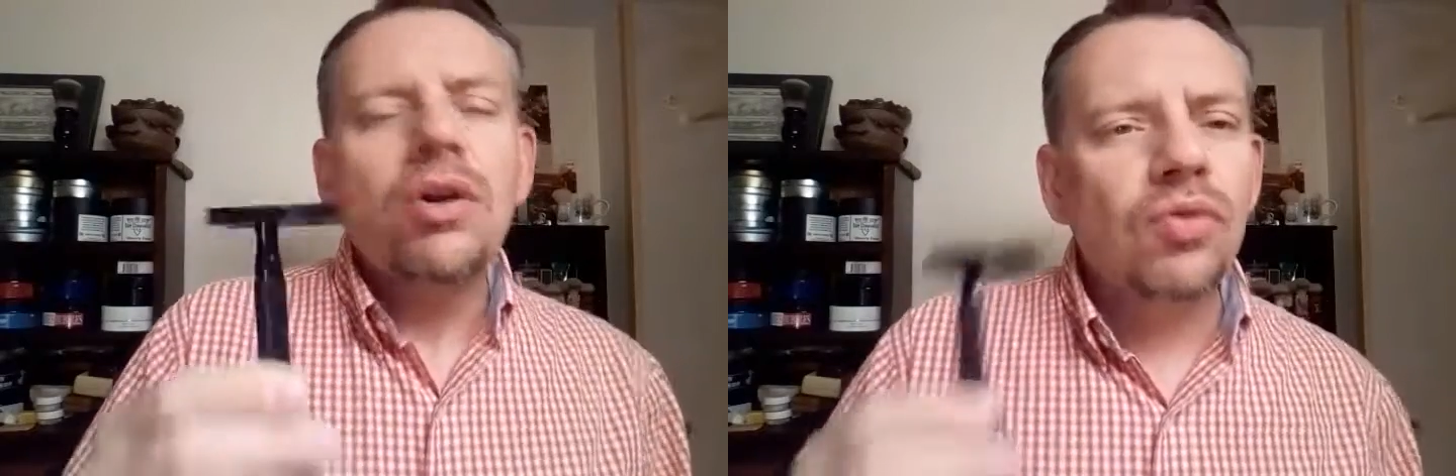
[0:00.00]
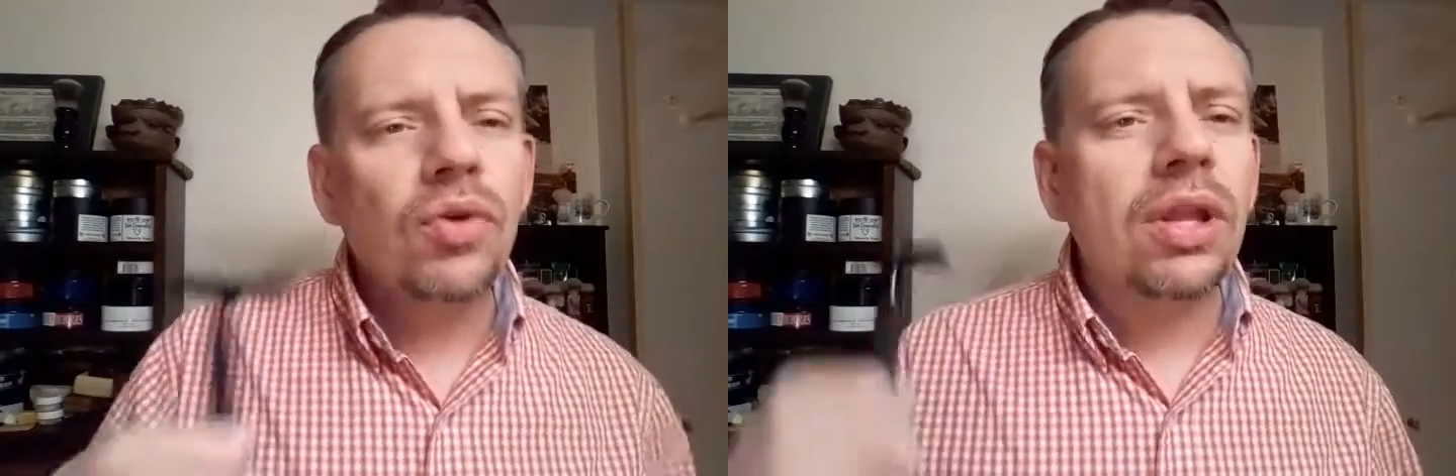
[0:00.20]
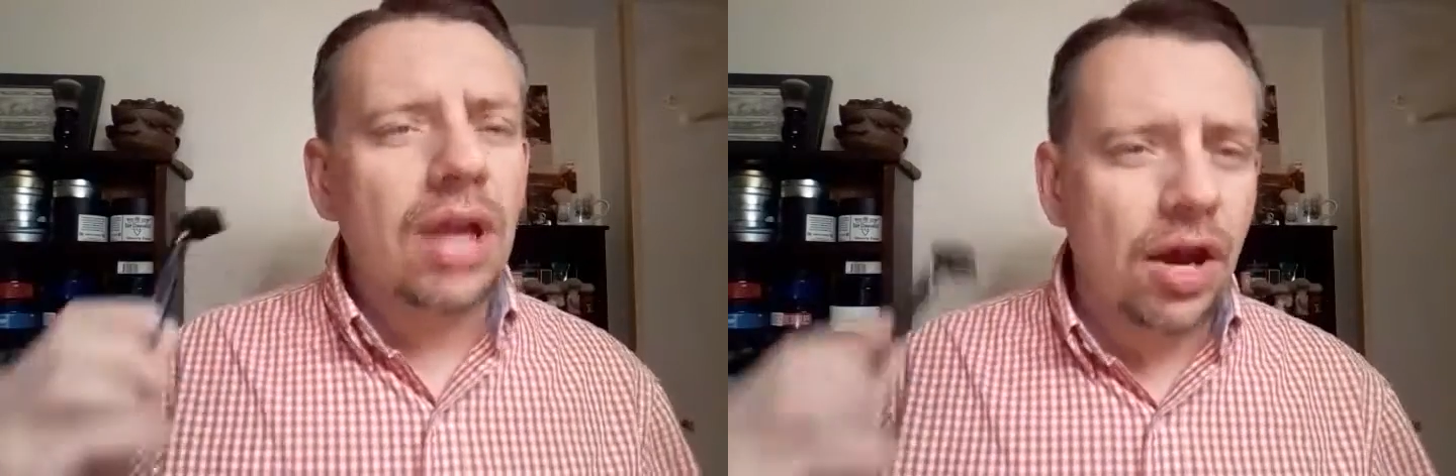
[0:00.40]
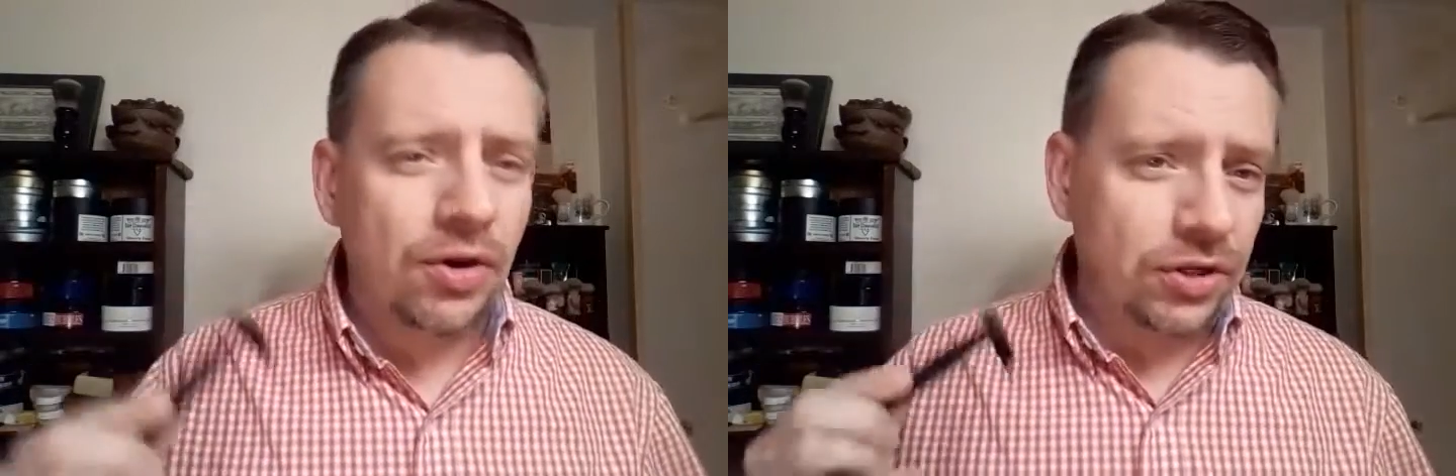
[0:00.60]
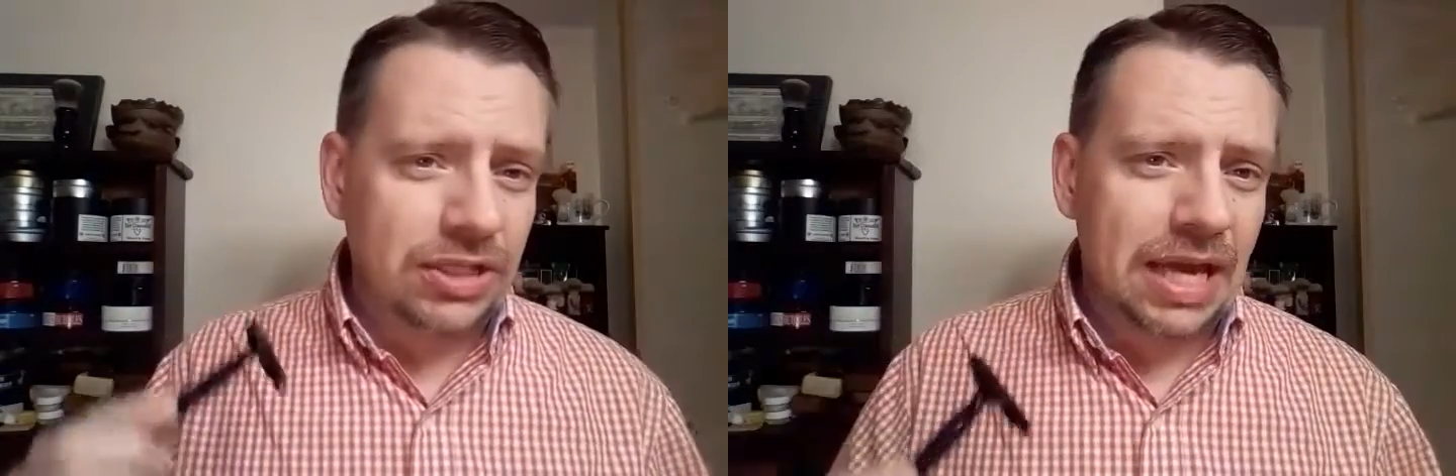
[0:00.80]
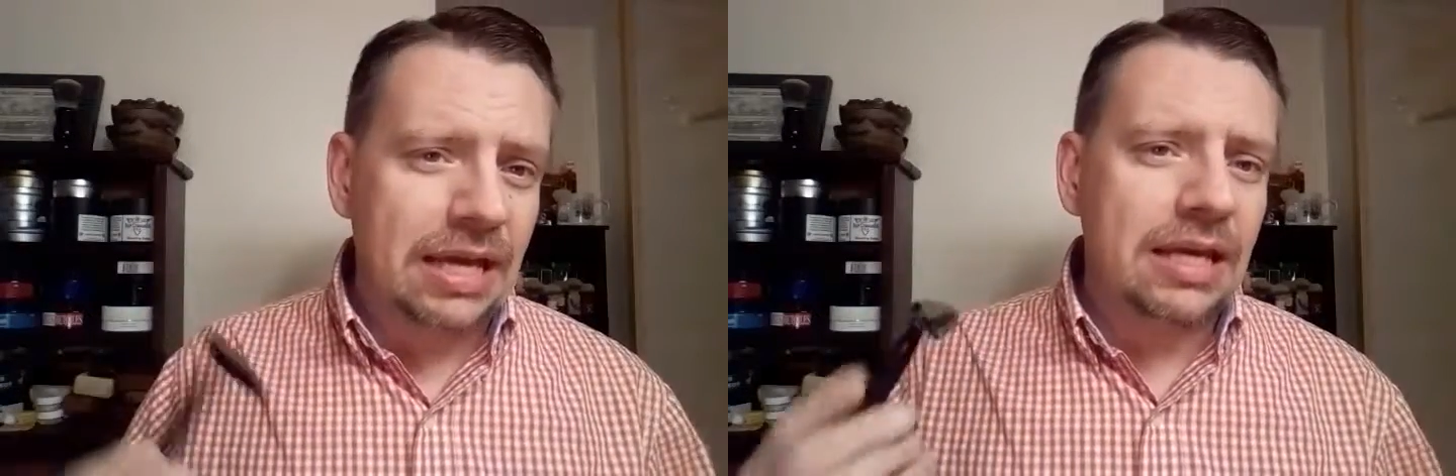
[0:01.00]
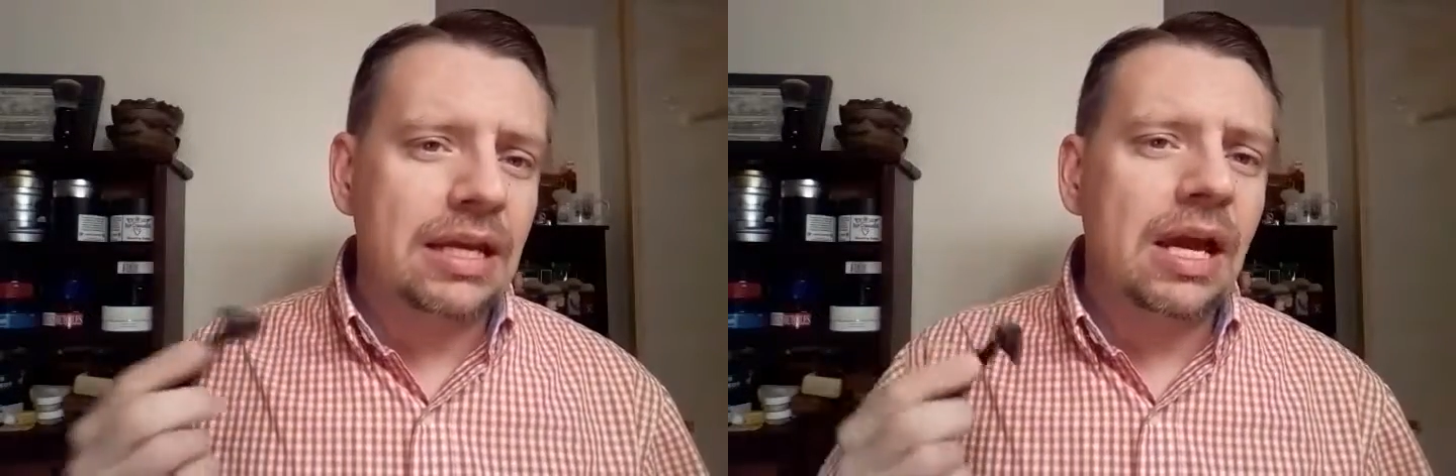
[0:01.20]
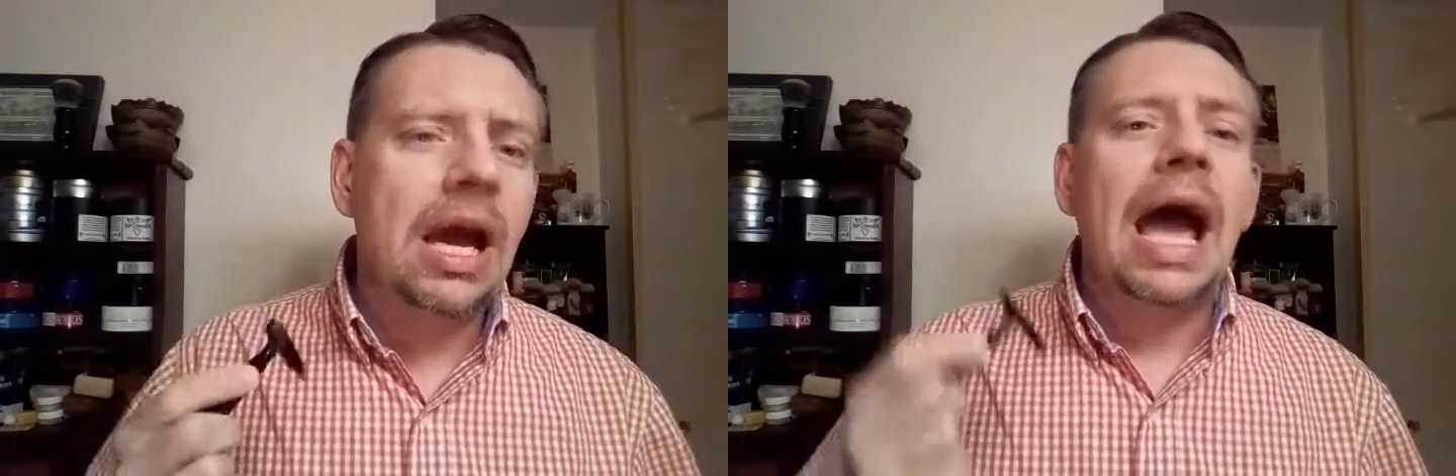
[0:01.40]
really
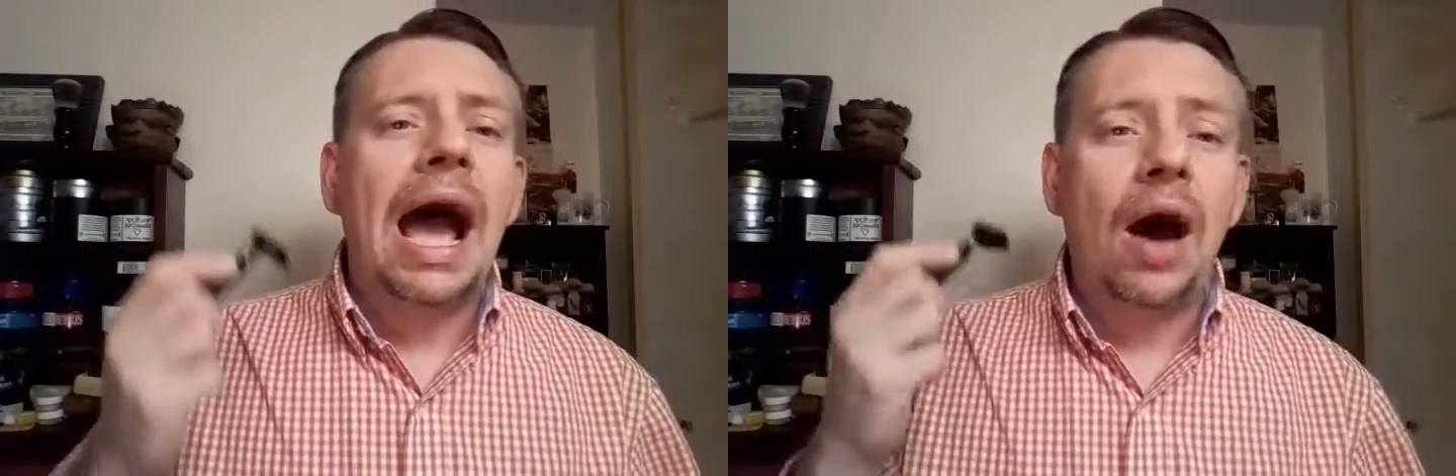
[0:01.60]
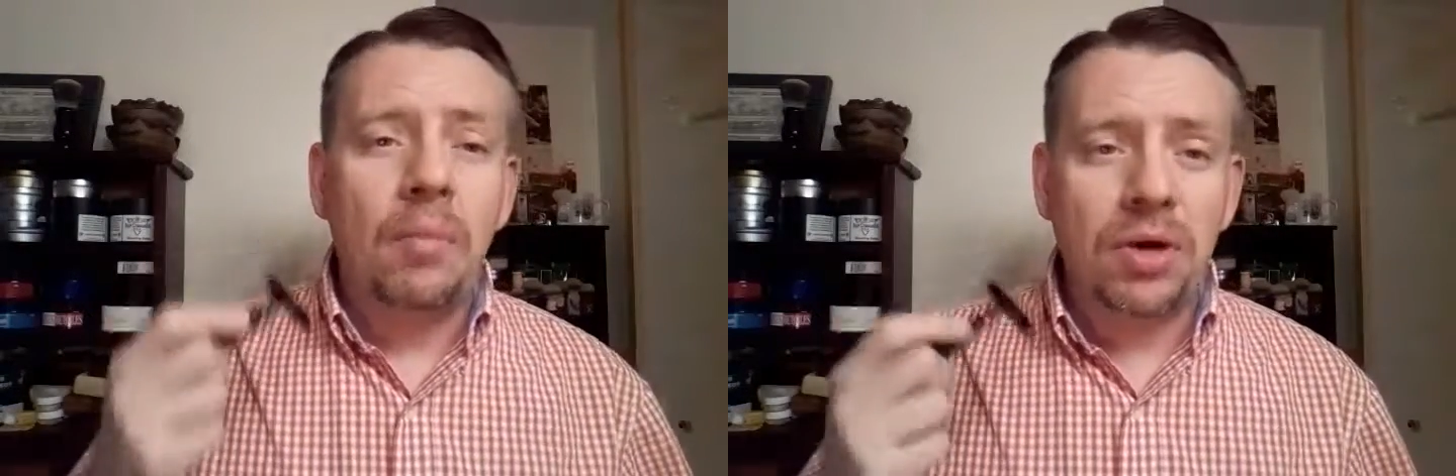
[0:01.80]
understanding how